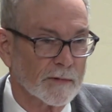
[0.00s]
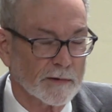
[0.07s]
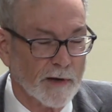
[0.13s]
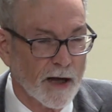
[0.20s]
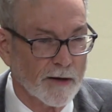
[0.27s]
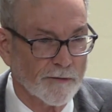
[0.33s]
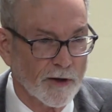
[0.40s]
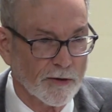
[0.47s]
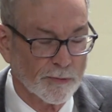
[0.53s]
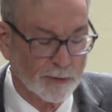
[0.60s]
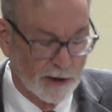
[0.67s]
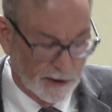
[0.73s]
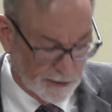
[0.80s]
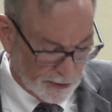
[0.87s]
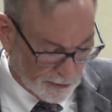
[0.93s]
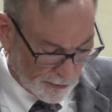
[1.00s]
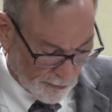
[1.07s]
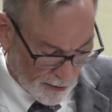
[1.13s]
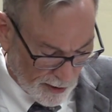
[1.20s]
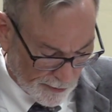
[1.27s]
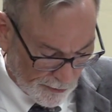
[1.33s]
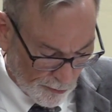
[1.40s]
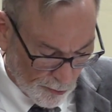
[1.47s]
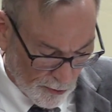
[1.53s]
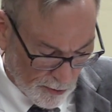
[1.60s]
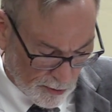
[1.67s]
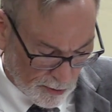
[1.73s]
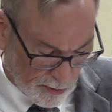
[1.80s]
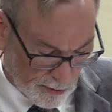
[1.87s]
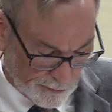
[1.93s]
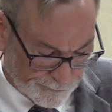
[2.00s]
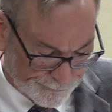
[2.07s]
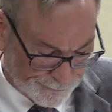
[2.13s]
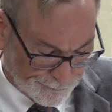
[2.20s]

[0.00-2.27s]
a lot of other places throughout the world,